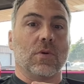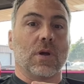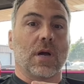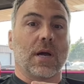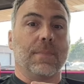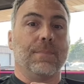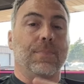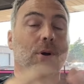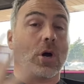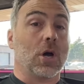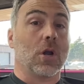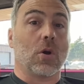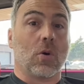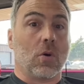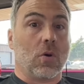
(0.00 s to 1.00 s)
I
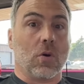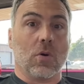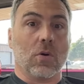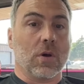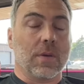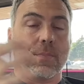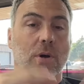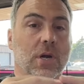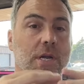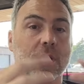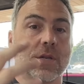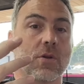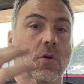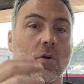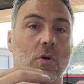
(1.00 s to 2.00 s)
bought
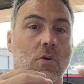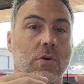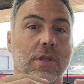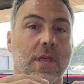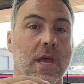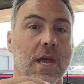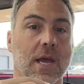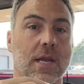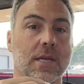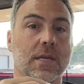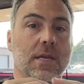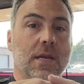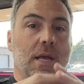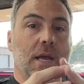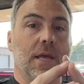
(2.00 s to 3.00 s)
into all of that,
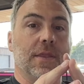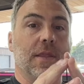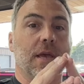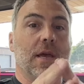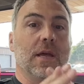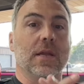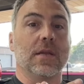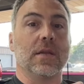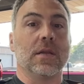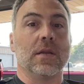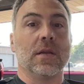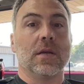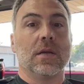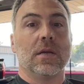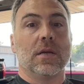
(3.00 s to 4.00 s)
and then
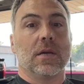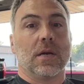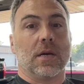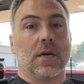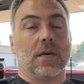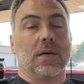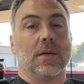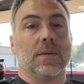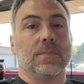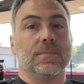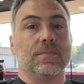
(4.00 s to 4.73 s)
at